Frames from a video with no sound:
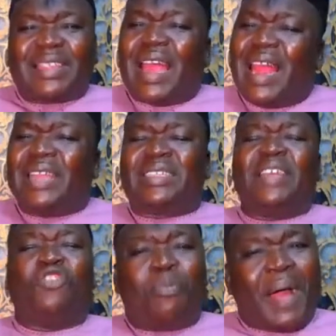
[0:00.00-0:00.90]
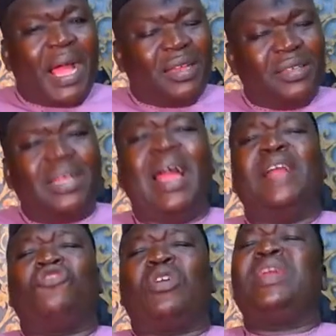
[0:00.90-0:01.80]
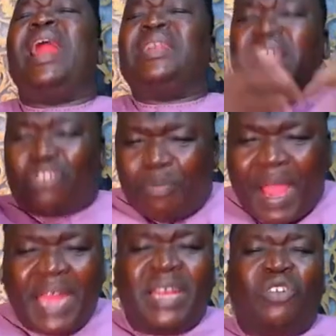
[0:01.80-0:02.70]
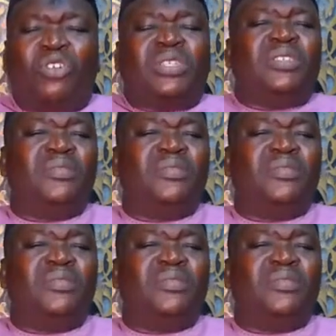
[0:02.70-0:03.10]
ta la se joba e jo ki la se joba ene lori